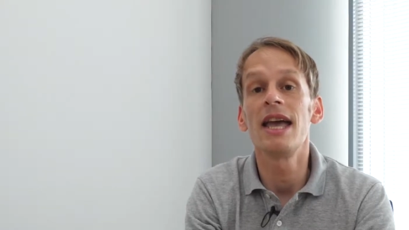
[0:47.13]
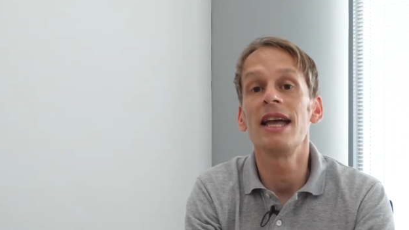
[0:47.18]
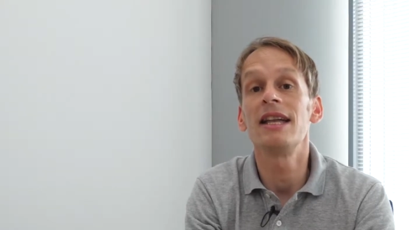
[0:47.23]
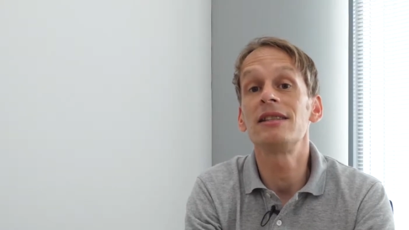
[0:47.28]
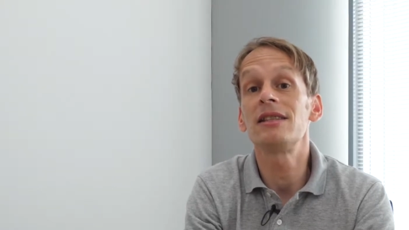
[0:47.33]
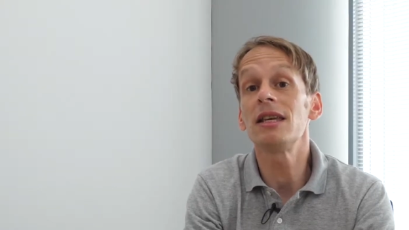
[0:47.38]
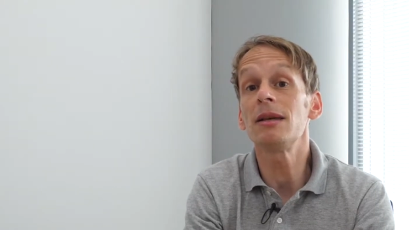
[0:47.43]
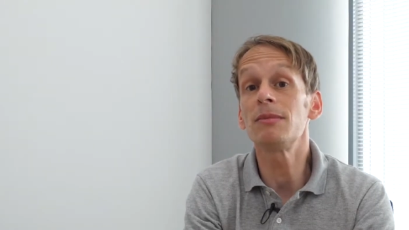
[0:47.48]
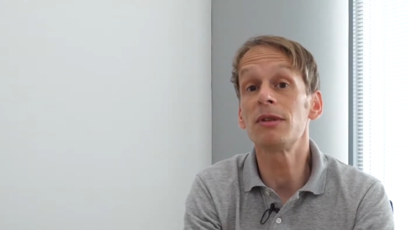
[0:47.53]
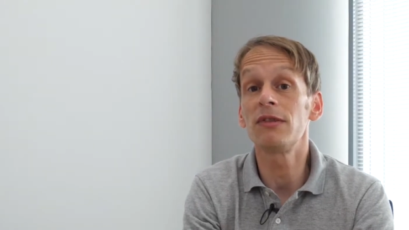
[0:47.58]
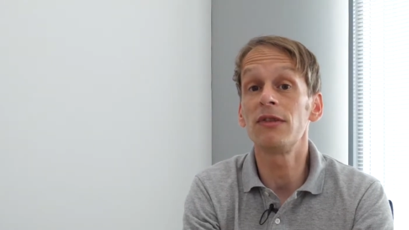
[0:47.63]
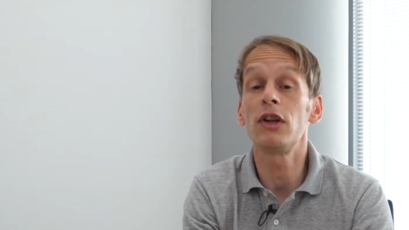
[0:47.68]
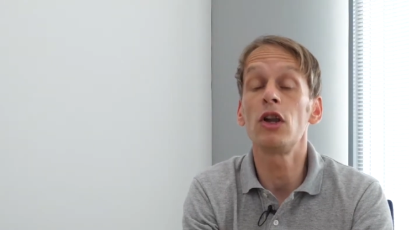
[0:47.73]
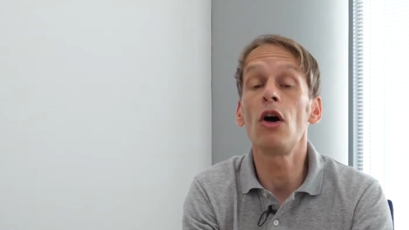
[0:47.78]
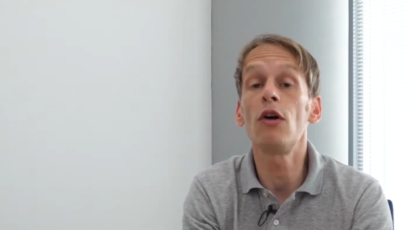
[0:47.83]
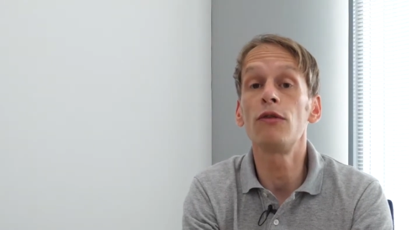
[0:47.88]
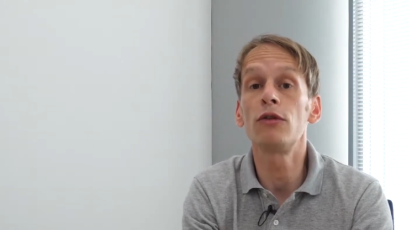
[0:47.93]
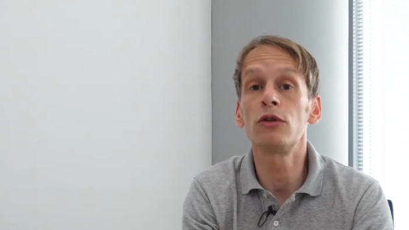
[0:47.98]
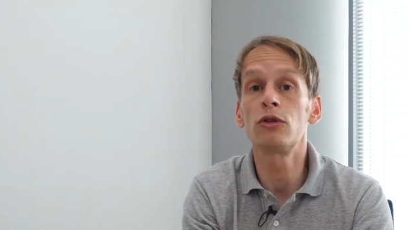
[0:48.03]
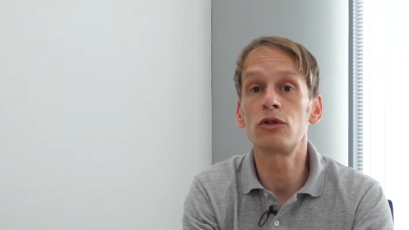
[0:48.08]
In terms of an
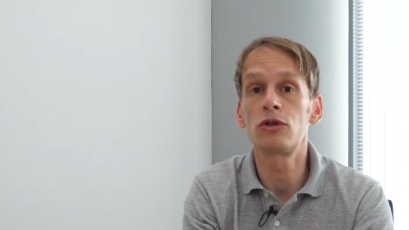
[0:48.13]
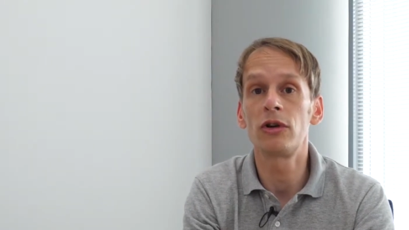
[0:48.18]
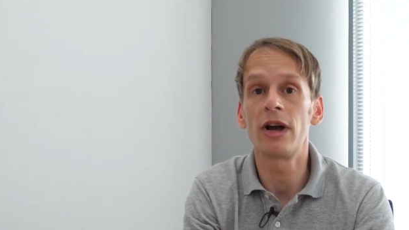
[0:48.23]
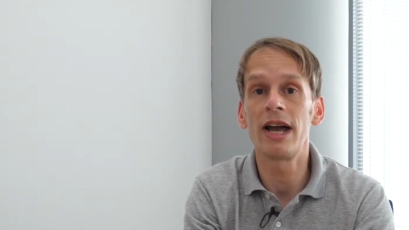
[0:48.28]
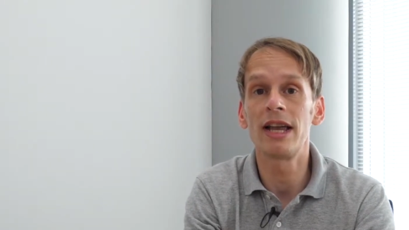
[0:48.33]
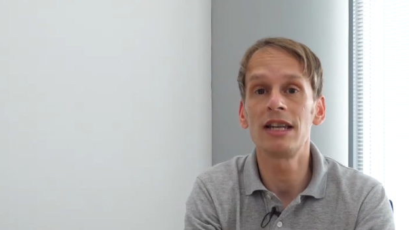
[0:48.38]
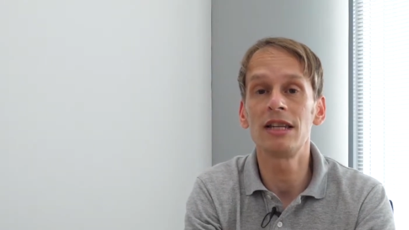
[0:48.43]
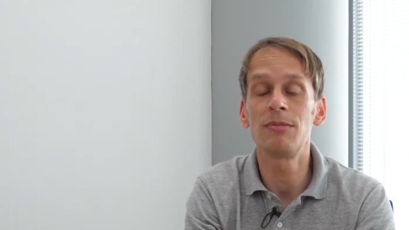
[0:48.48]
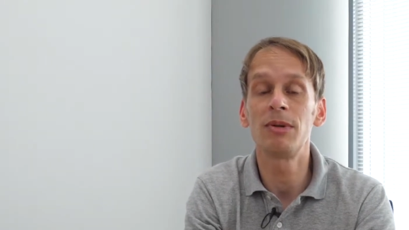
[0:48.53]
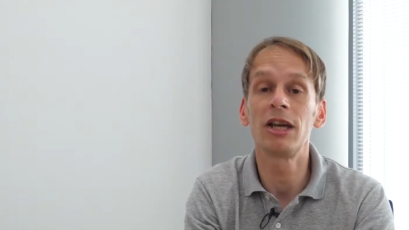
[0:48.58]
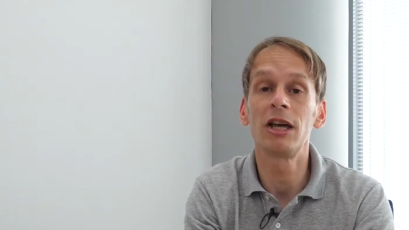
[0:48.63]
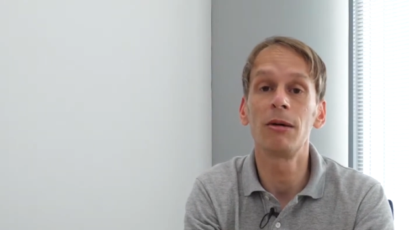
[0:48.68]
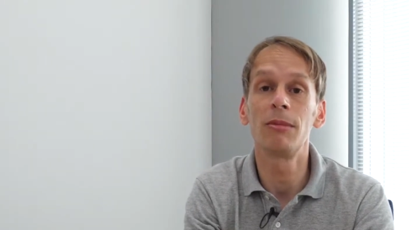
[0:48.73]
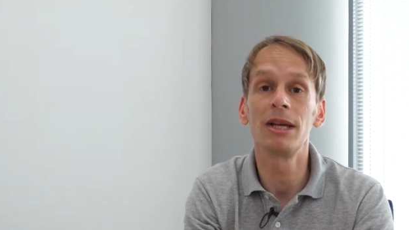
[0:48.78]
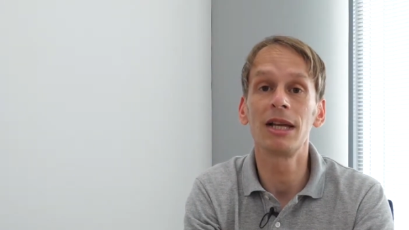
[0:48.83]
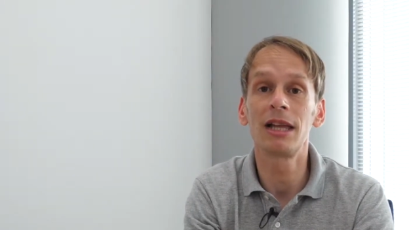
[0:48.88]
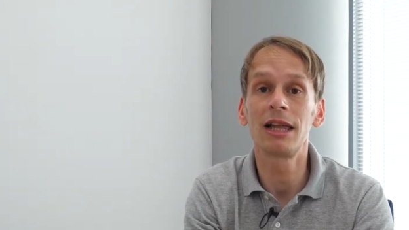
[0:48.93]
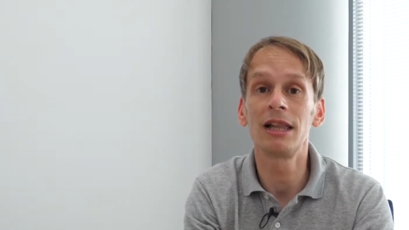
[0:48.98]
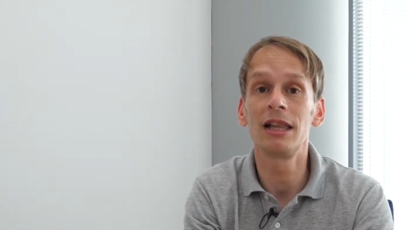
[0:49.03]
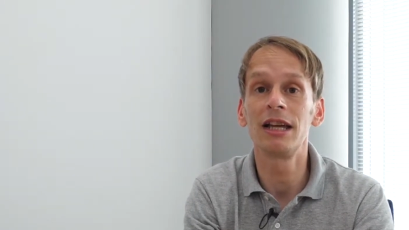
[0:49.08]
overall trend
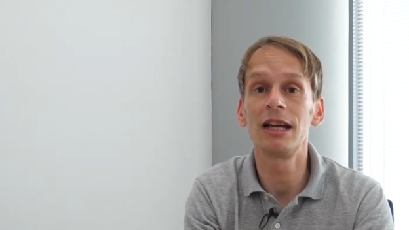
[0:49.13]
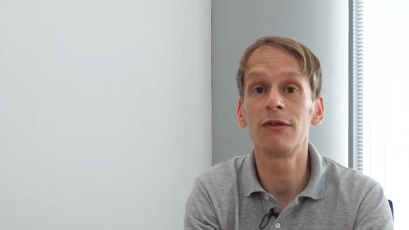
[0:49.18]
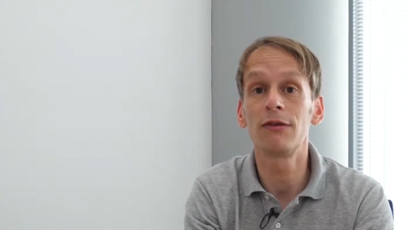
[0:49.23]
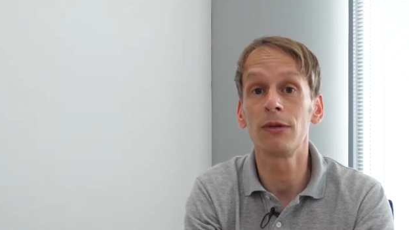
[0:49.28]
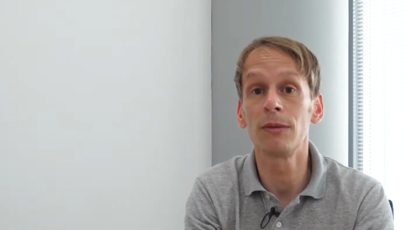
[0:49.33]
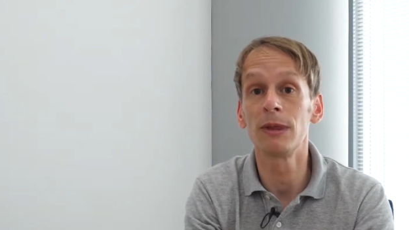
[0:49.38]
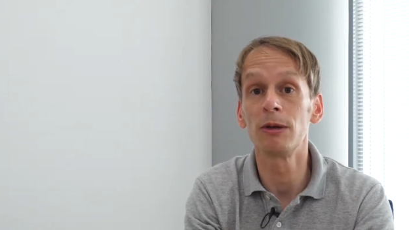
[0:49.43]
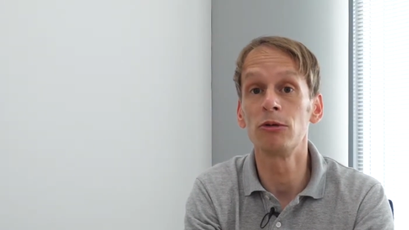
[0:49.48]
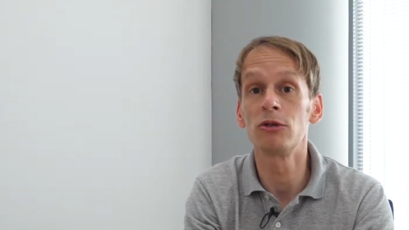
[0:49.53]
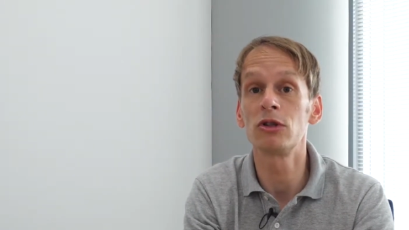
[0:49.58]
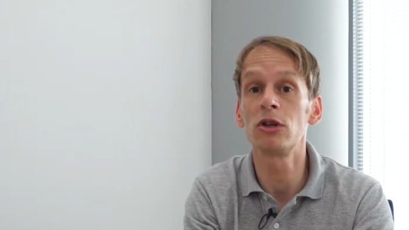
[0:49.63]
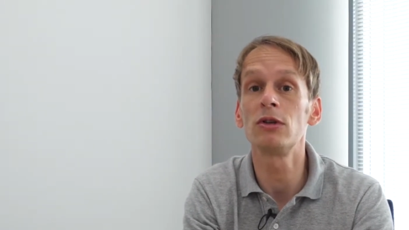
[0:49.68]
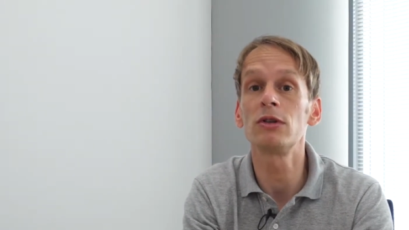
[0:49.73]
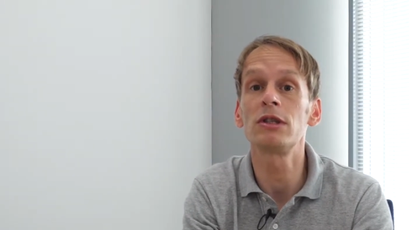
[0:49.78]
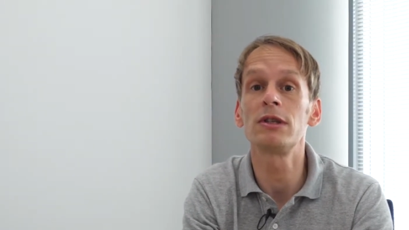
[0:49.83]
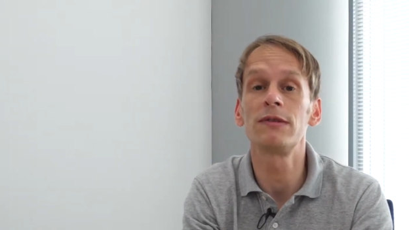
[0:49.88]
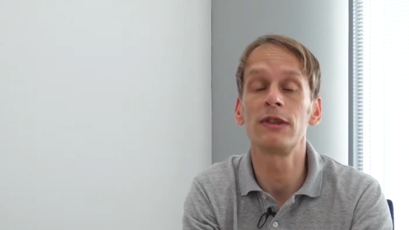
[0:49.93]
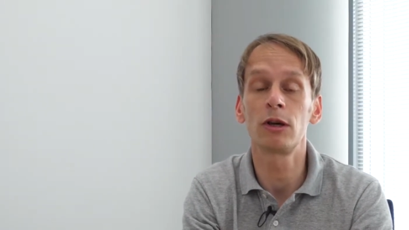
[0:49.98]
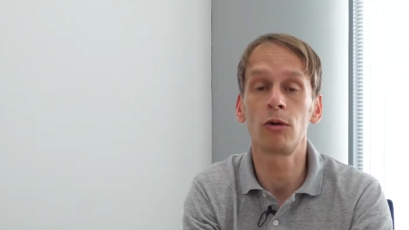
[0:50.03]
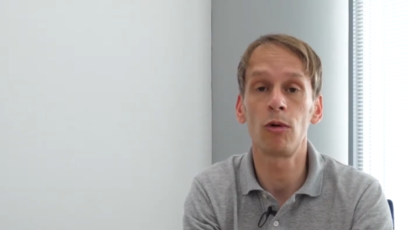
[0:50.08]
becoming clear from the
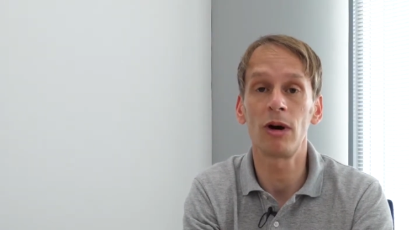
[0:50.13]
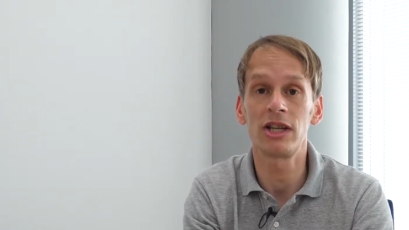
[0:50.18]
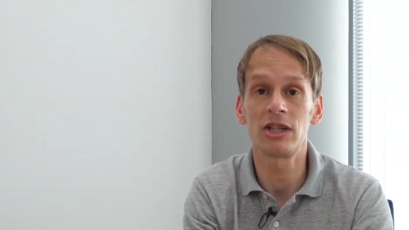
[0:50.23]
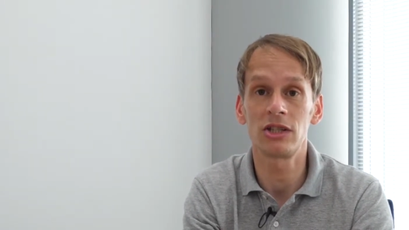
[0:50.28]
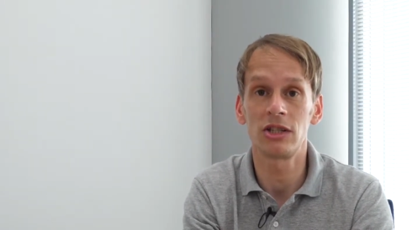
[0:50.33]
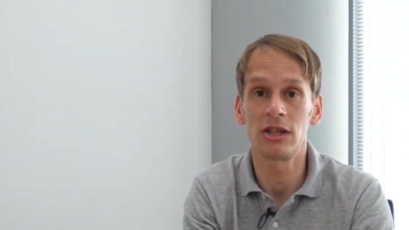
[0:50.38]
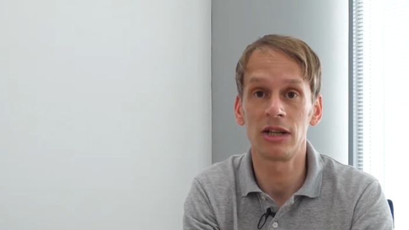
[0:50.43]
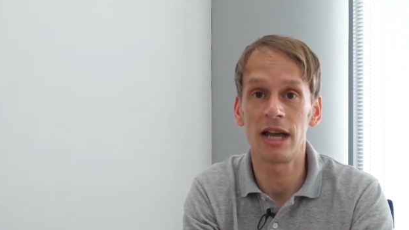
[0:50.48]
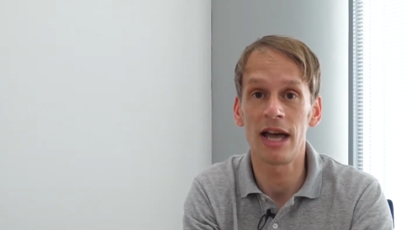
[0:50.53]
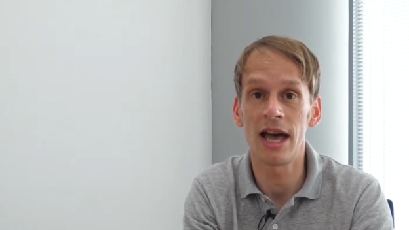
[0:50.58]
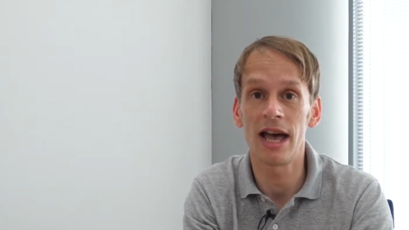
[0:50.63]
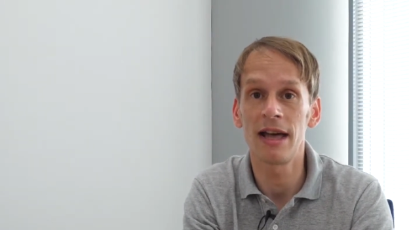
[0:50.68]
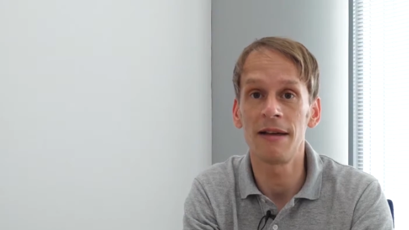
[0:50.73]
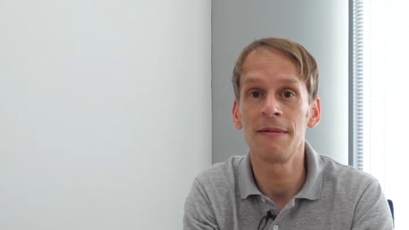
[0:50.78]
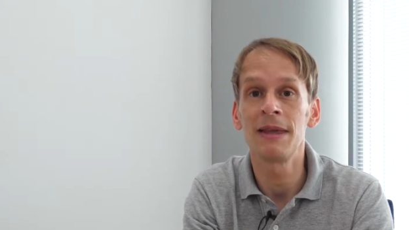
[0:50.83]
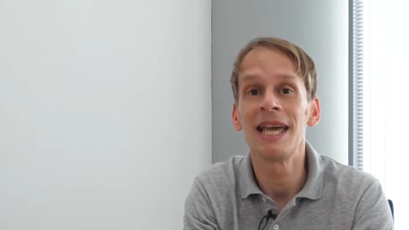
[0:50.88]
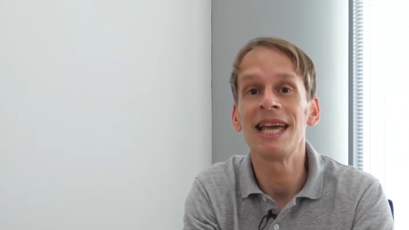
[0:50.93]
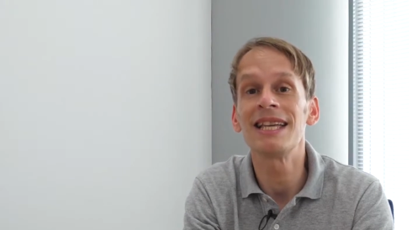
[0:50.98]
results of the questionnaire